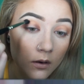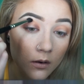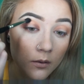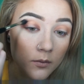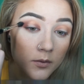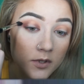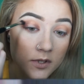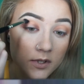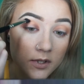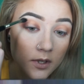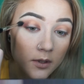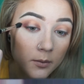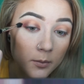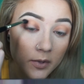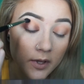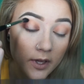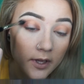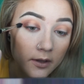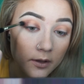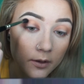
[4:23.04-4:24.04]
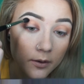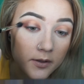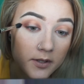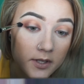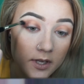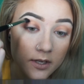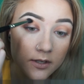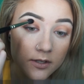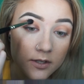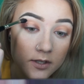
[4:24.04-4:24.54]
I'm just gonna blend
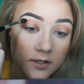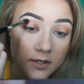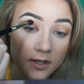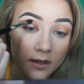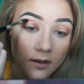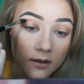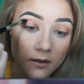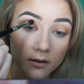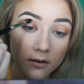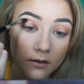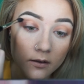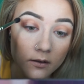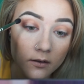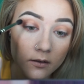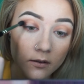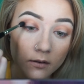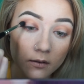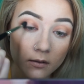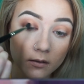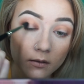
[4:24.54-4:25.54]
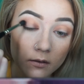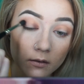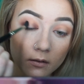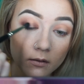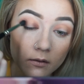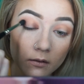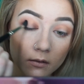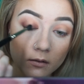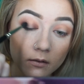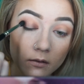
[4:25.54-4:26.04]
those edges out
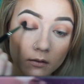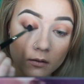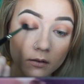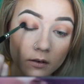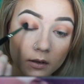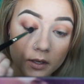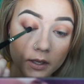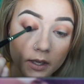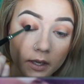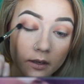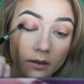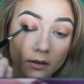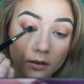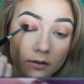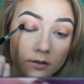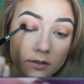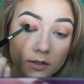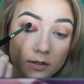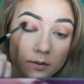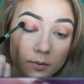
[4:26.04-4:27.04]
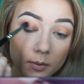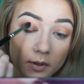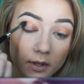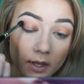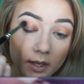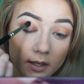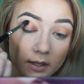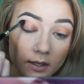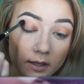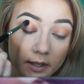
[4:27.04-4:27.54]
again, just with
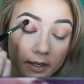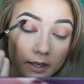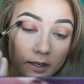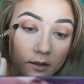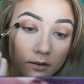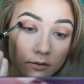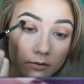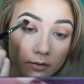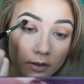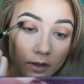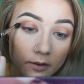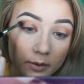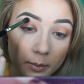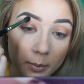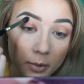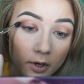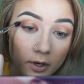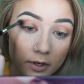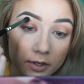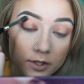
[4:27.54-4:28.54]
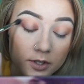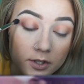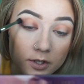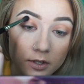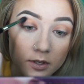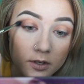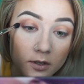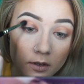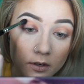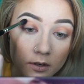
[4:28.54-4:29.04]
that clean fluffy brush.